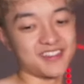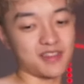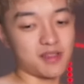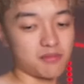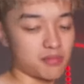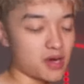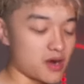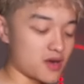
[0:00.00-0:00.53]

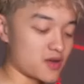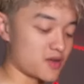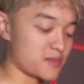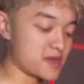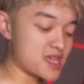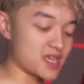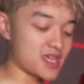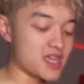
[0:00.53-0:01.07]
Bro,
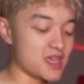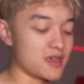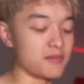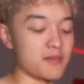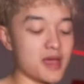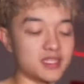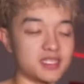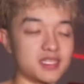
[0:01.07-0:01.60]
him
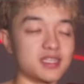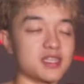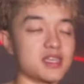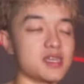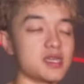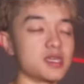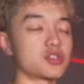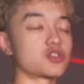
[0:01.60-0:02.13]
meshing
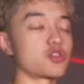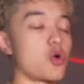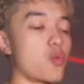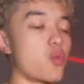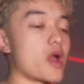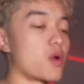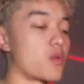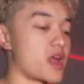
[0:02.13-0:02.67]
in so
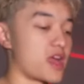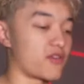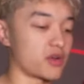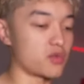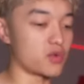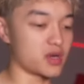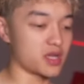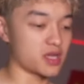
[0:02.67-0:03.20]
well with
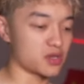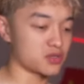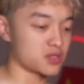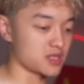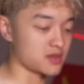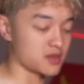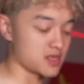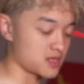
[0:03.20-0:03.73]
everyone else,
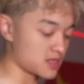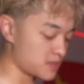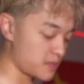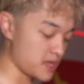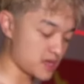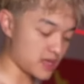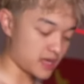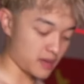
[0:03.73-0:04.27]
it's
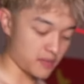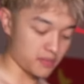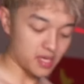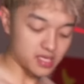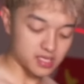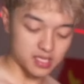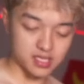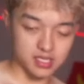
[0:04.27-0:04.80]
been like a
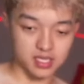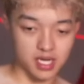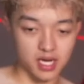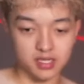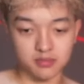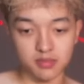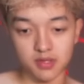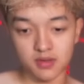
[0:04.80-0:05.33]
blessing in
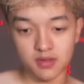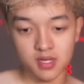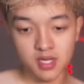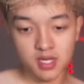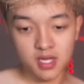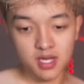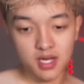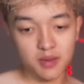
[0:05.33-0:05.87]
disguise, bro.
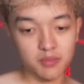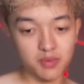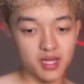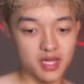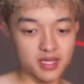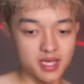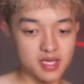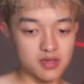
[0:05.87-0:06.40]
I'm
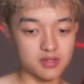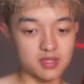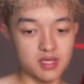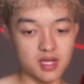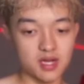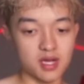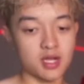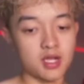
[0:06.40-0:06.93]
glad that he was
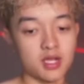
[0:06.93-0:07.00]
there.